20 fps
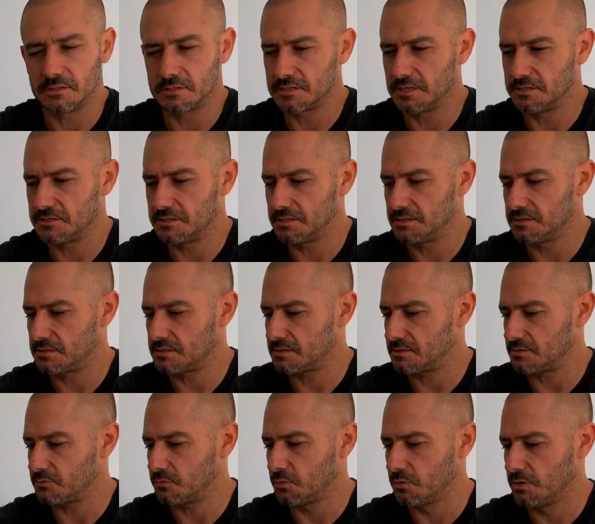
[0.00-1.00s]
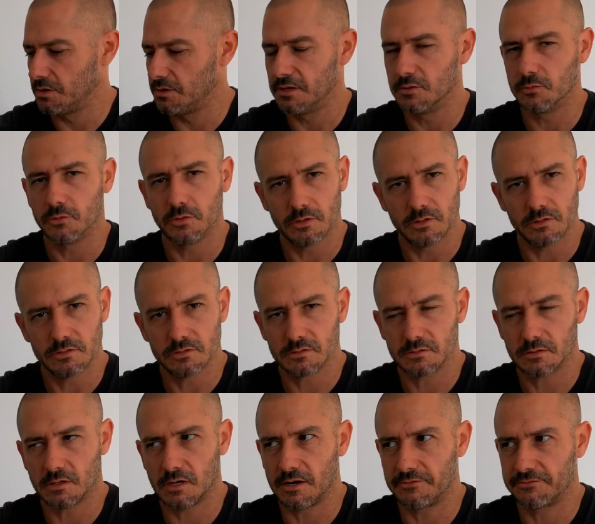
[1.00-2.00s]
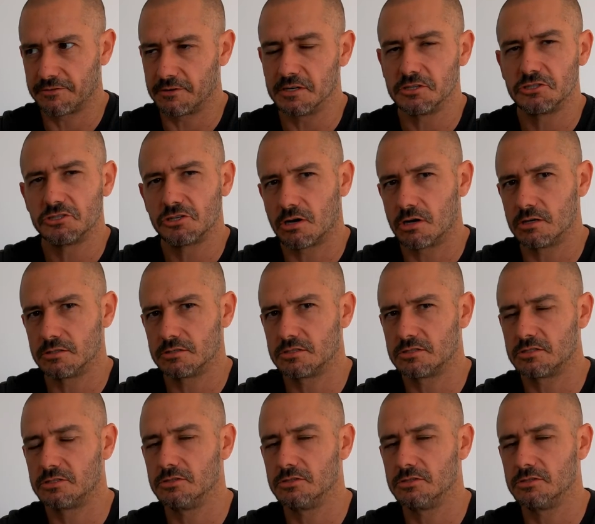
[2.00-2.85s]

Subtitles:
such as one that would offer a charge